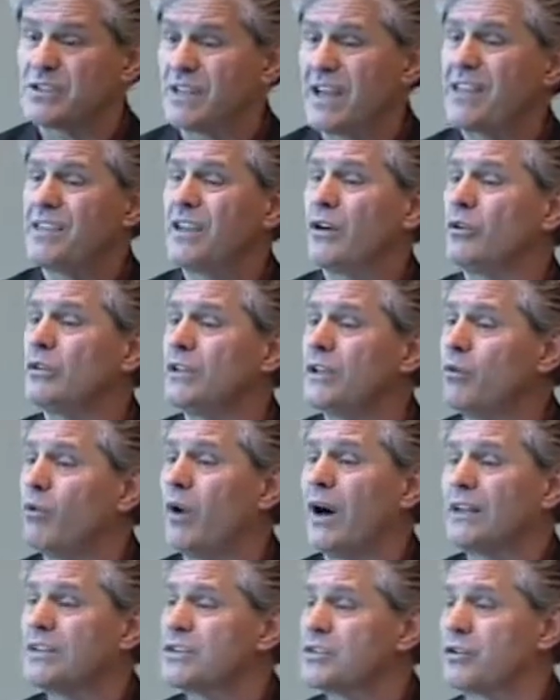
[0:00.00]
they're the only
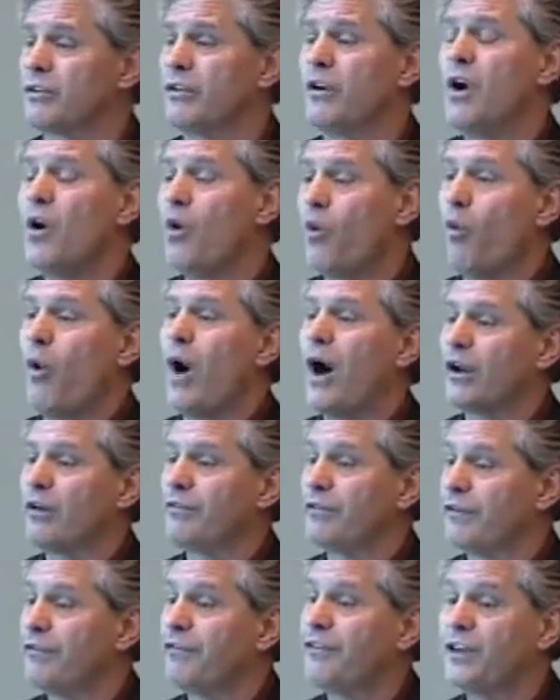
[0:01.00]
ones or one
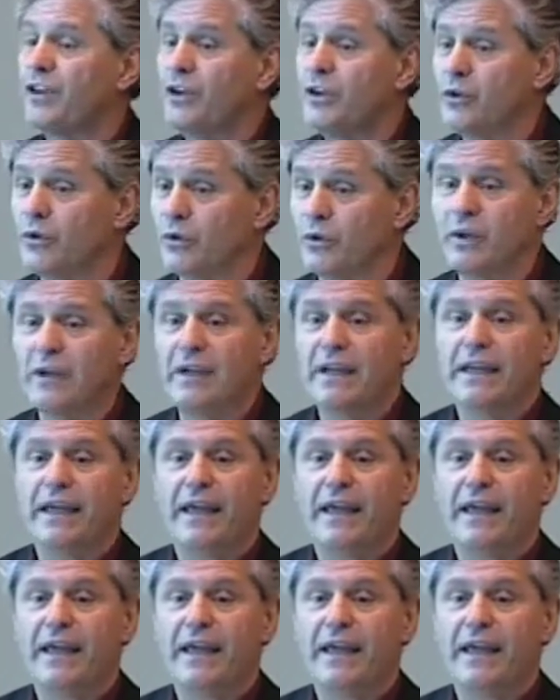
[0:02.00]
of a few